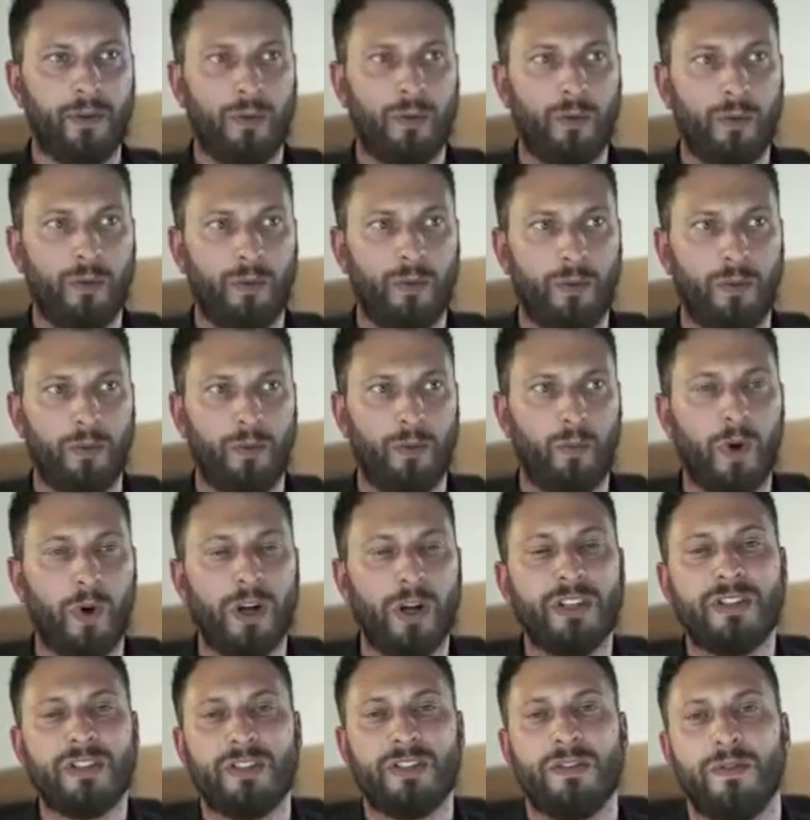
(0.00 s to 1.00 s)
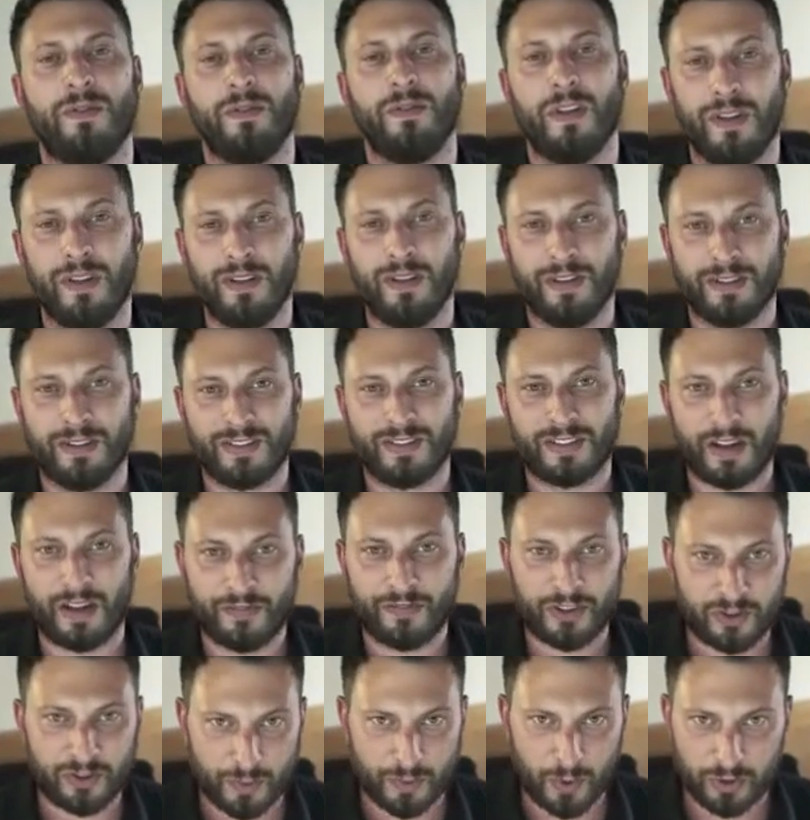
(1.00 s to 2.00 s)
What's the stuff
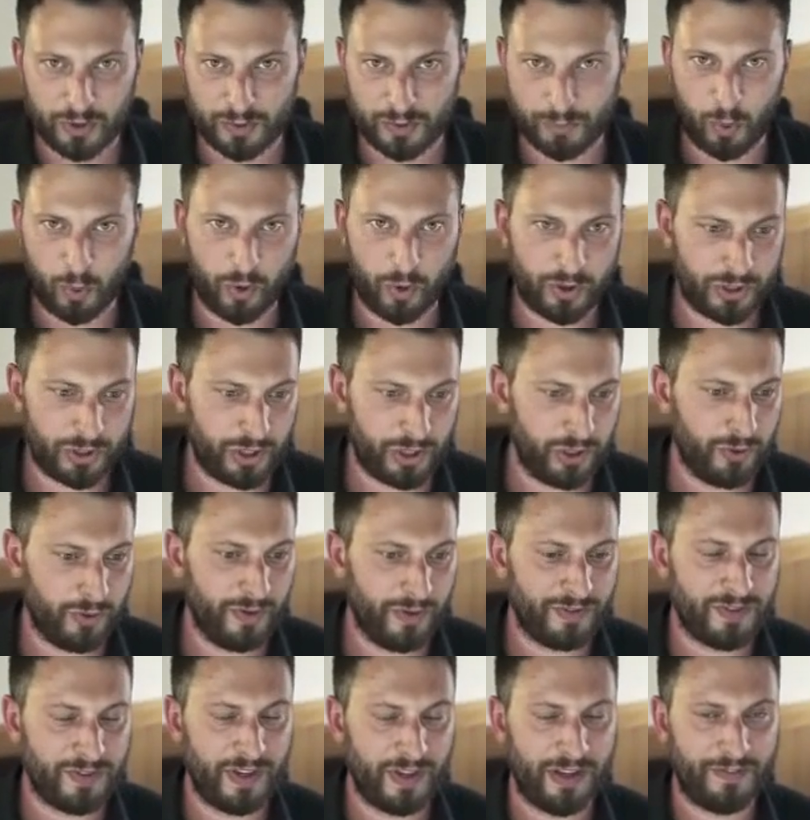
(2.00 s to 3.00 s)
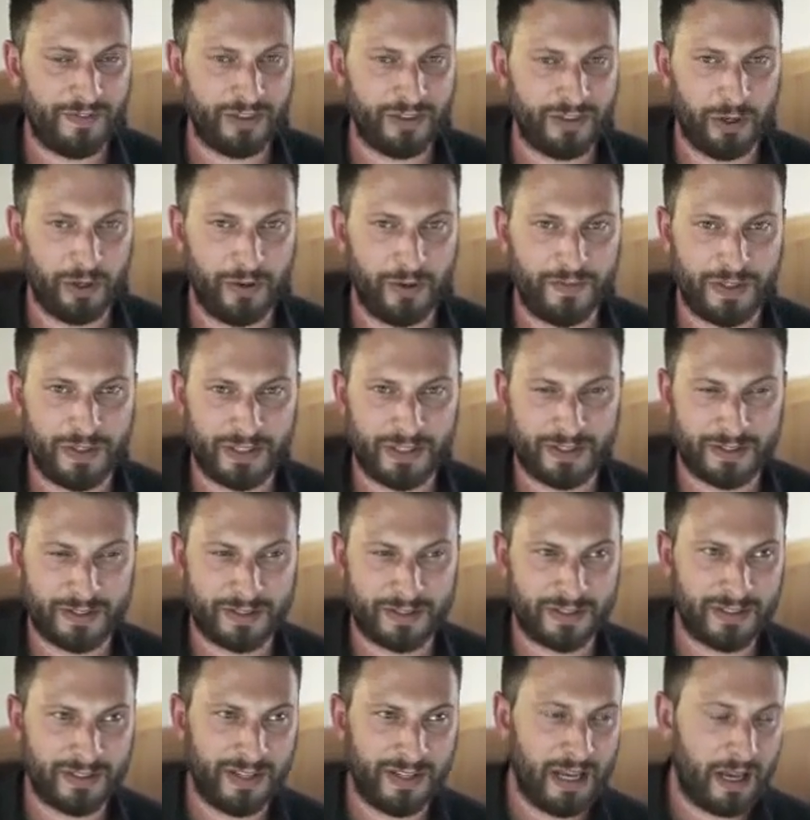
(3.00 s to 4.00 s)
that's most important to you? If
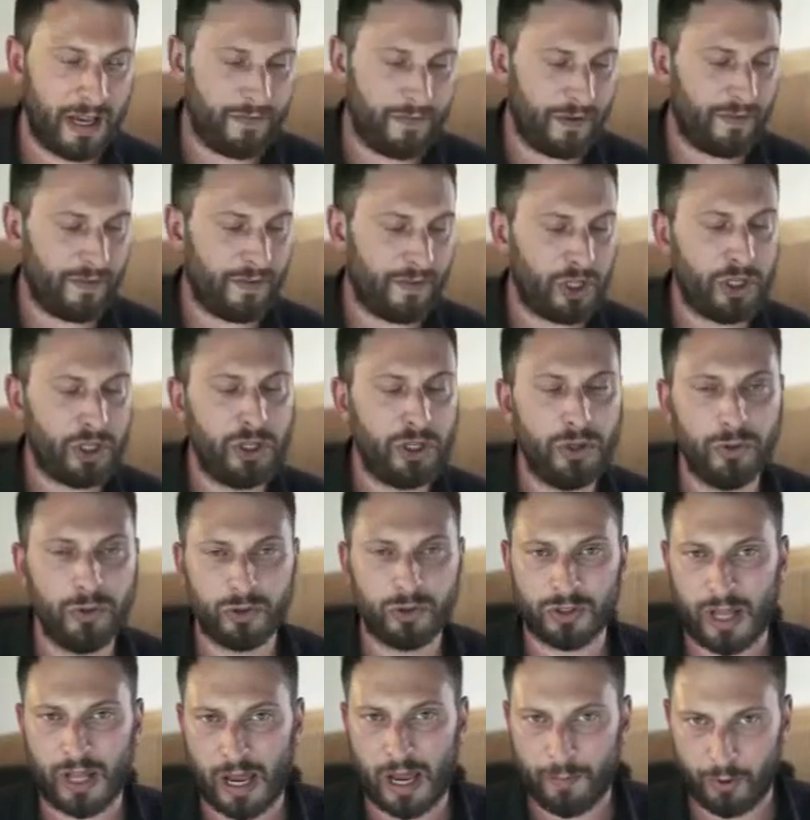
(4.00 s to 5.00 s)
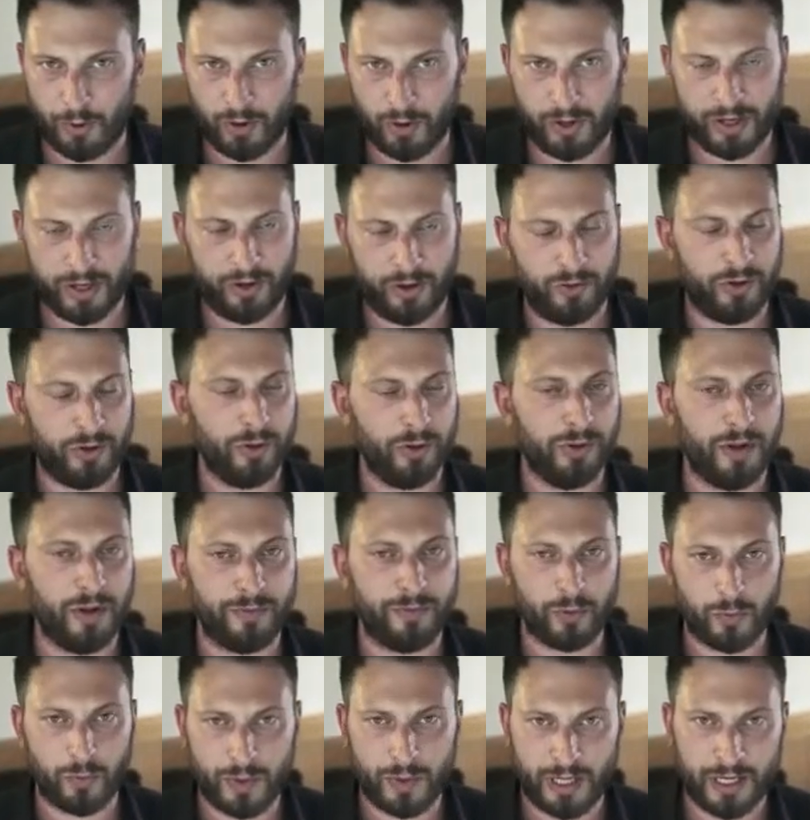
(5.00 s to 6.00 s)
you have a huge library and you love to
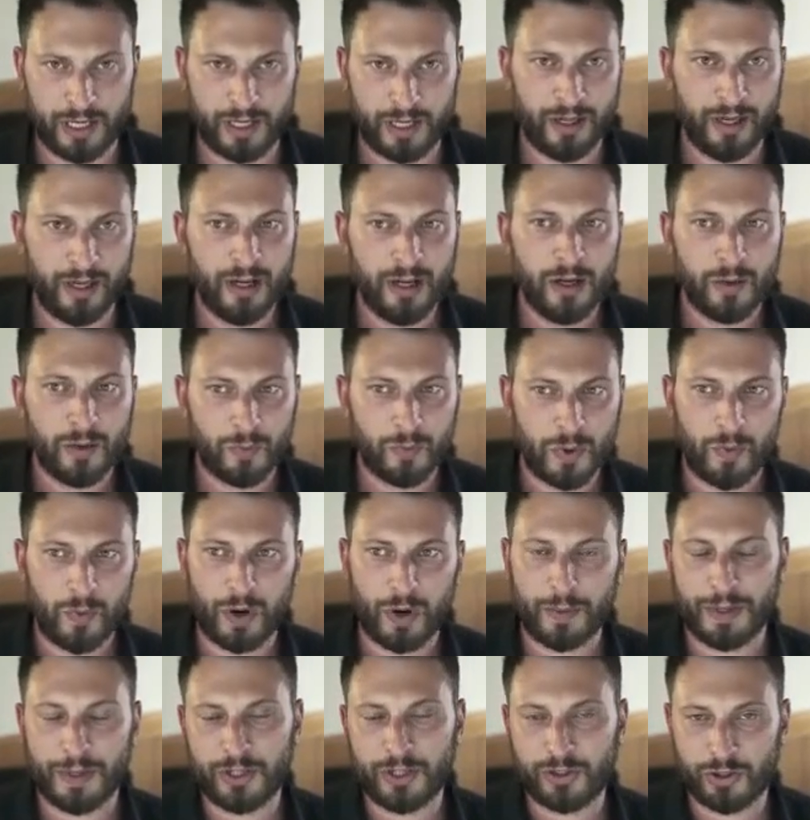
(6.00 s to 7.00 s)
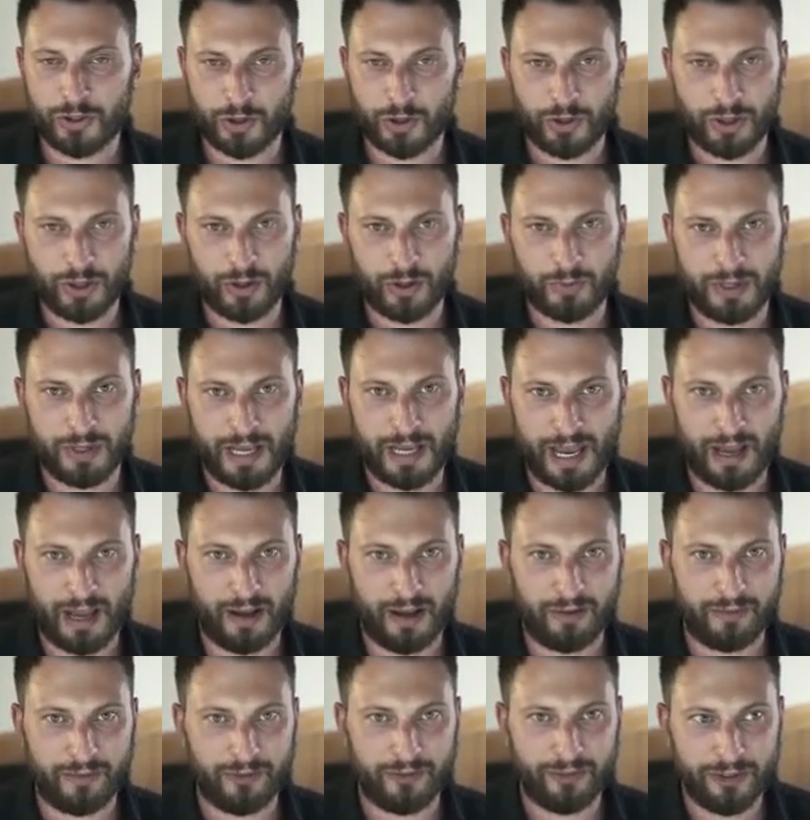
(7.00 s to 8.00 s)
read, we want to make sure that we
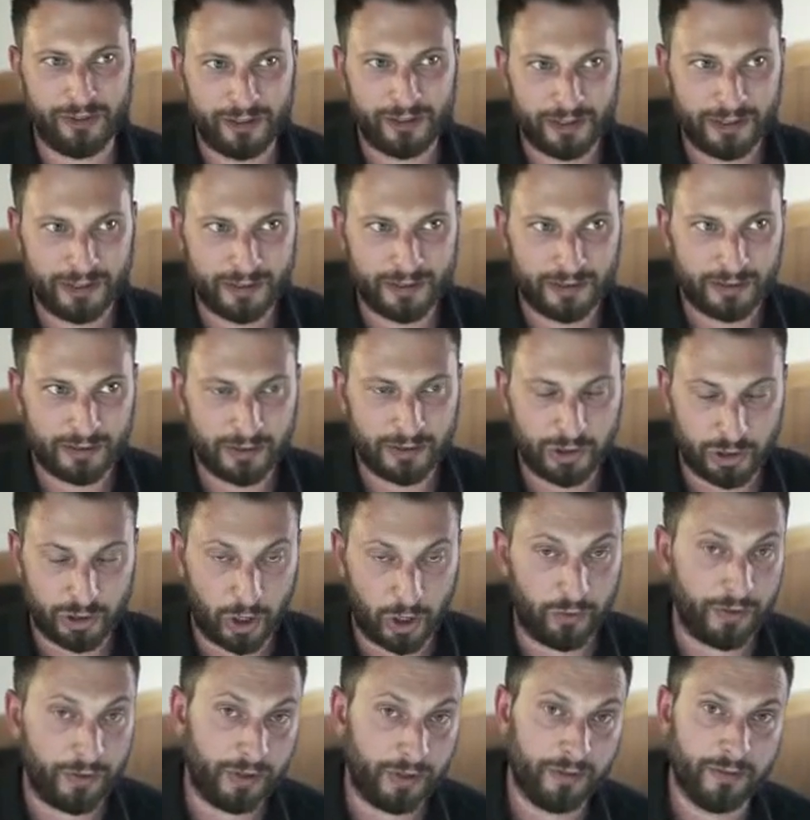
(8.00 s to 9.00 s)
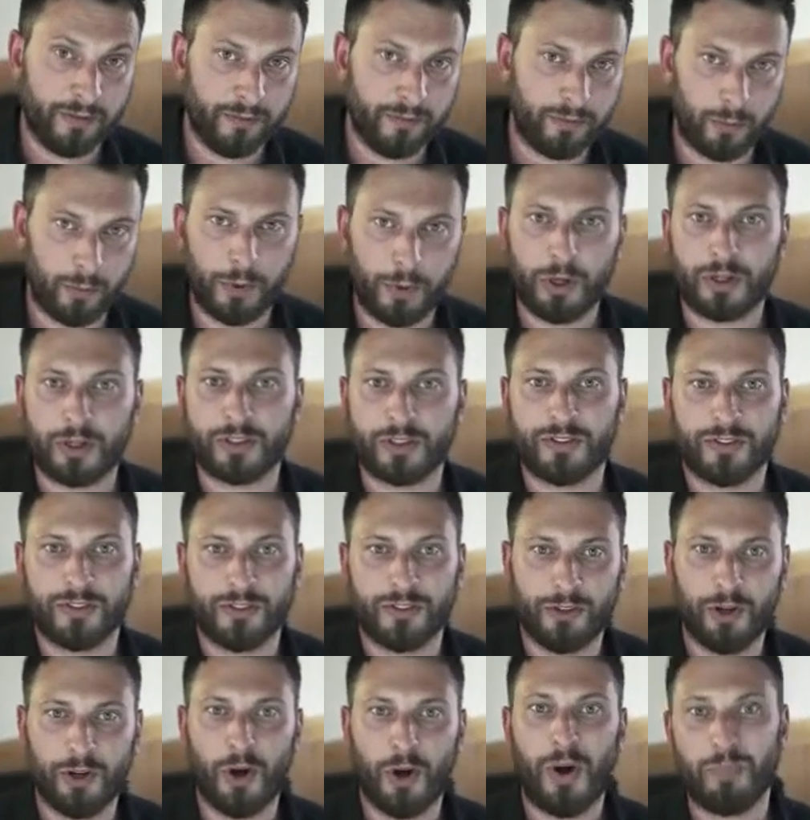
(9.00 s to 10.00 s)
have shelving for books,
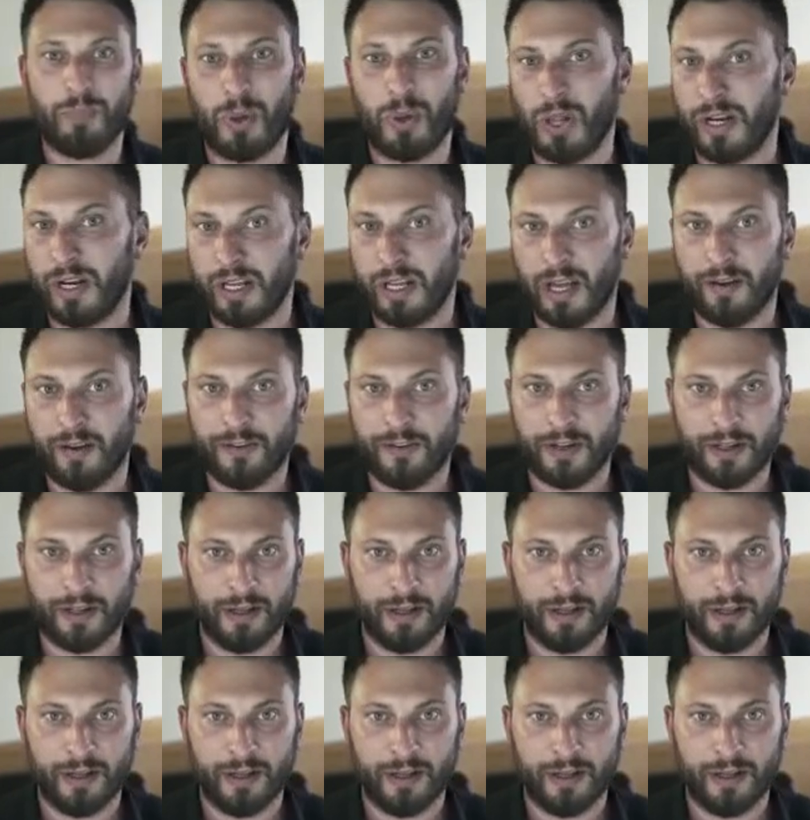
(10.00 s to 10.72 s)
and plenty of it.